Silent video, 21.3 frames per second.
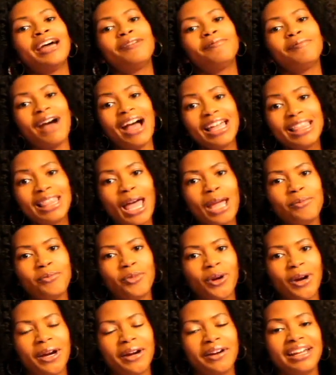My
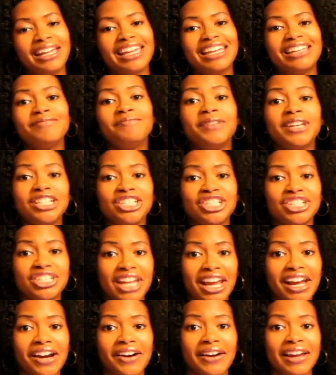librarian, Miss
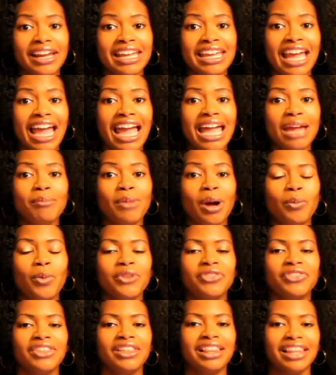Sherry, came up
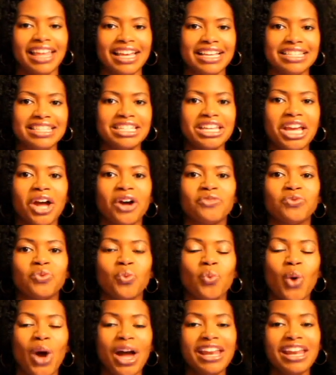with the list
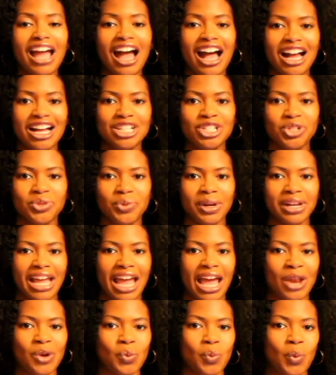of
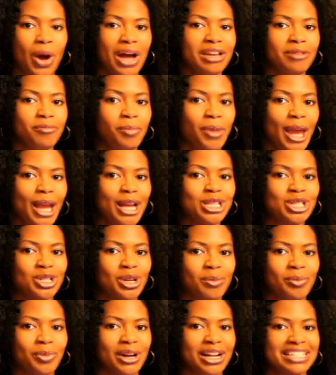101
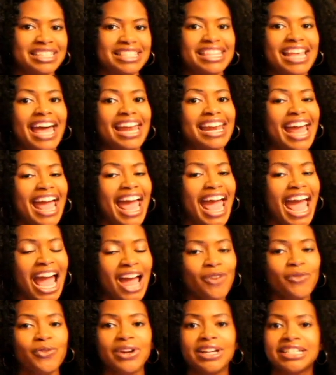picture books that
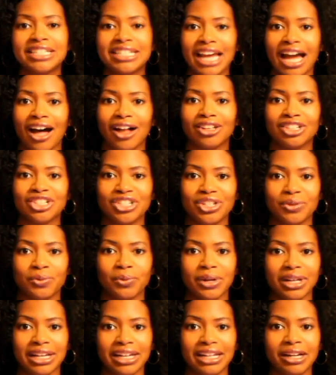every child should
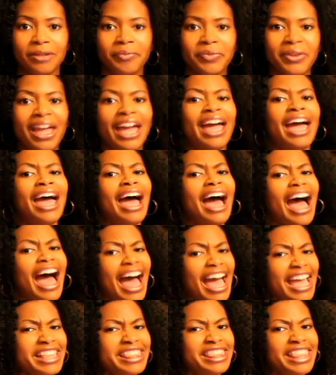read.
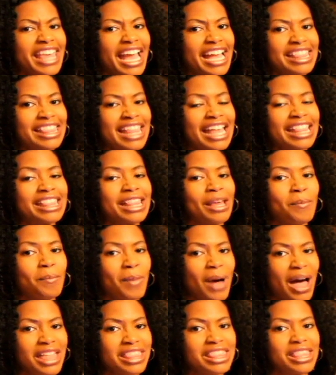I think that the
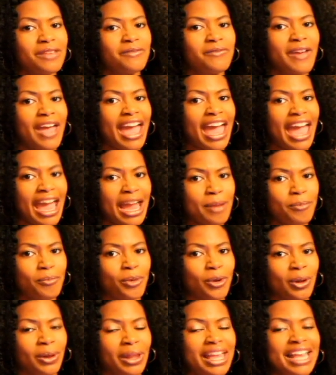month of
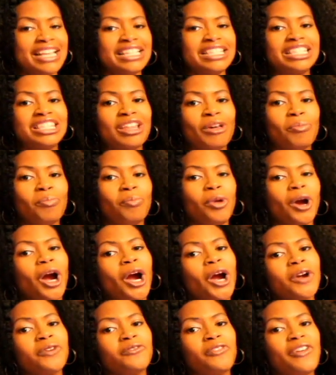April is the
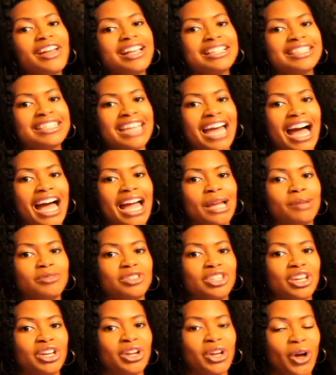perfect time
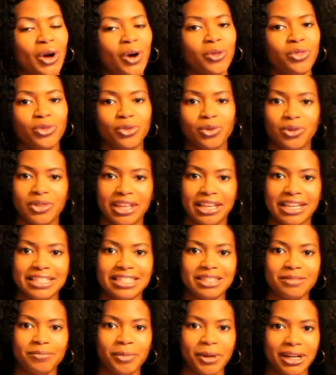to go through
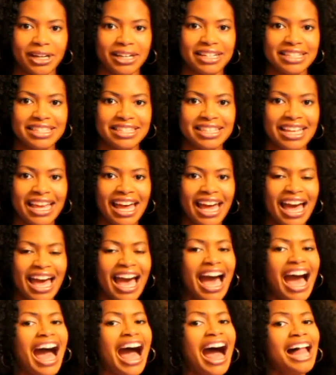these books.
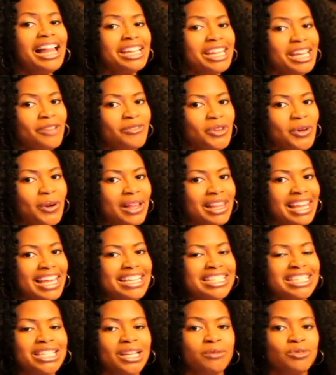I'll give you a
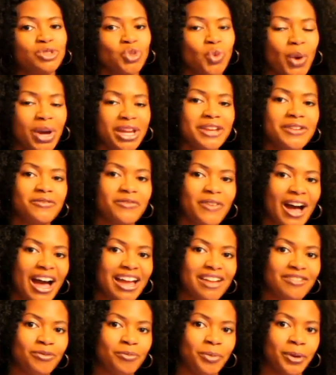list of
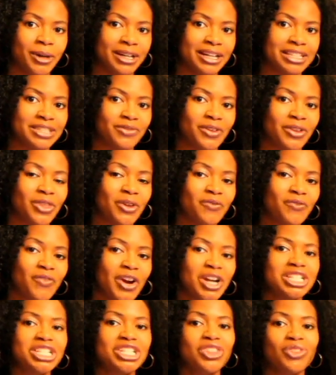25 books for the
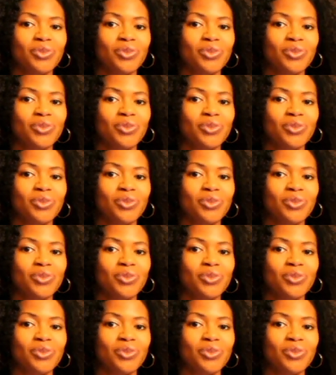first